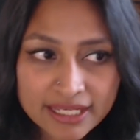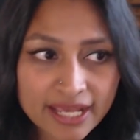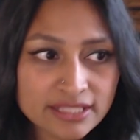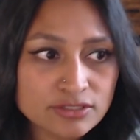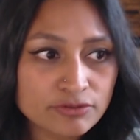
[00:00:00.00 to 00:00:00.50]

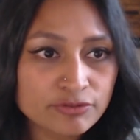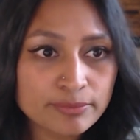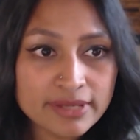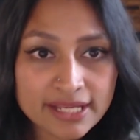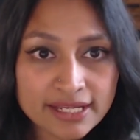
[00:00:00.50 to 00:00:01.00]
And so for
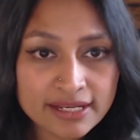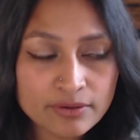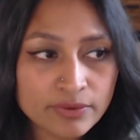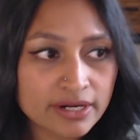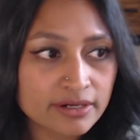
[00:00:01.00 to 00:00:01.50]
me,
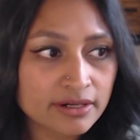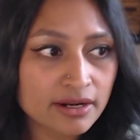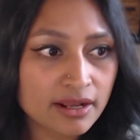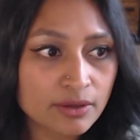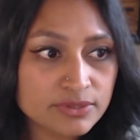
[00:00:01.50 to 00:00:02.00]
when
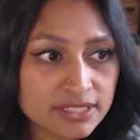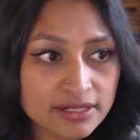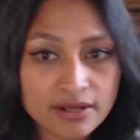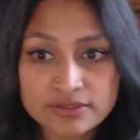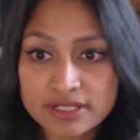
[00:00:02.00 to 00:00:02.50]
I was in
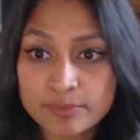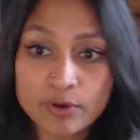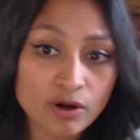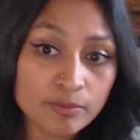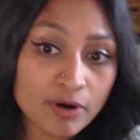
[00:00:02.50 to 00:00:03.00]
house, like
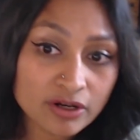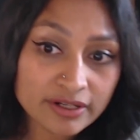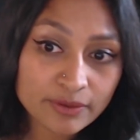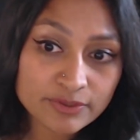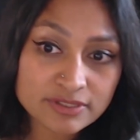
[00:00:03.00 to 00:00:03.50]
product
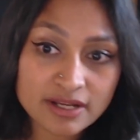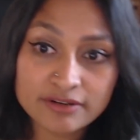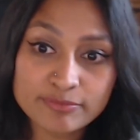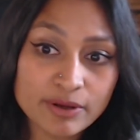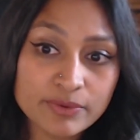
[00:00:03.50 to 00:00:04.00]
marketing was kind
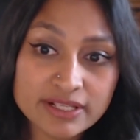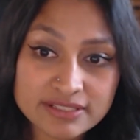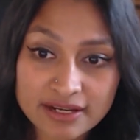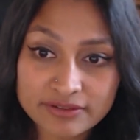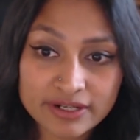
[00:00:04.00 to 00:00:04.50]
of my weak
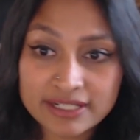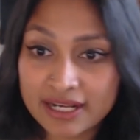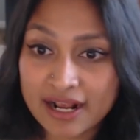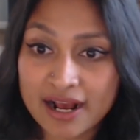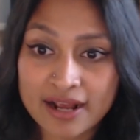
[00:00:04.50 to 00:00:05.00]
side, right?
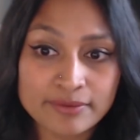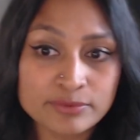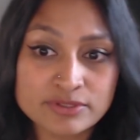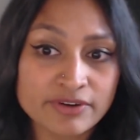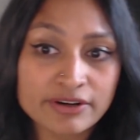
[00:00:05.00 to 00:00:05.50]
Like I
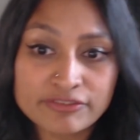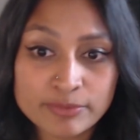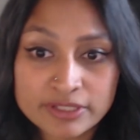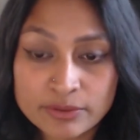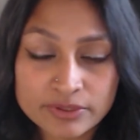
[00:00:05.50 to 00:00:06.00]
was very
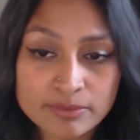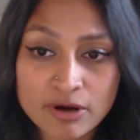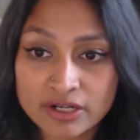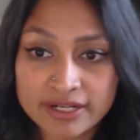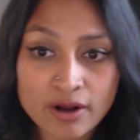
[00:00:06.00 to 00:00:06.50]
familiar with the
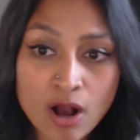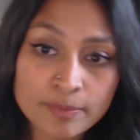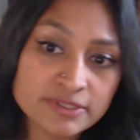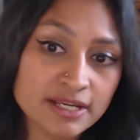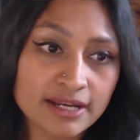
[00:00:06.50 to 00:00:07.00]
marketing
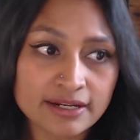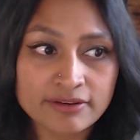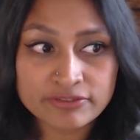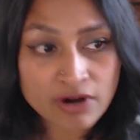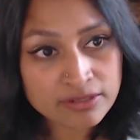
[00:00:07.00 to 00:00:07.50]
ops side.
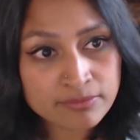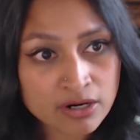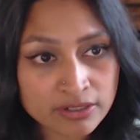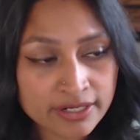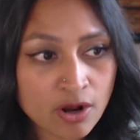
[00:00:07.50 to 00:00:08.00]
I've run
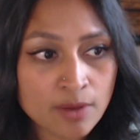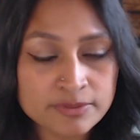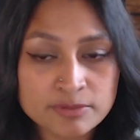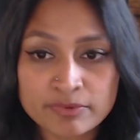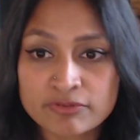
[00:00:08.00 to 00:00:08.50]
marketing
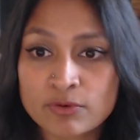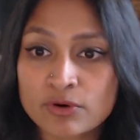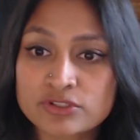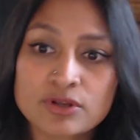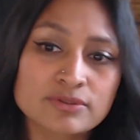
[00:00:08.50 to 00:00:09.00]
ops
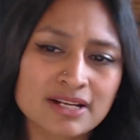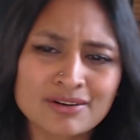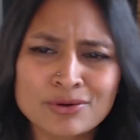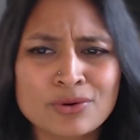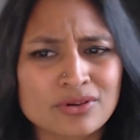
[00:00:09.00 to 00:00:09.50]
before. So I was like,
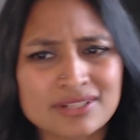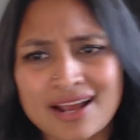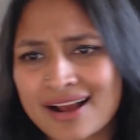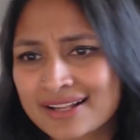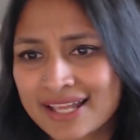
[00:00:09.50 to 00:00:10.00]
cool,
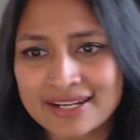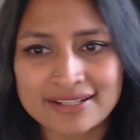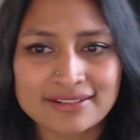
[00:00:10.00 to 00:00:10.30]
yeah, I get it.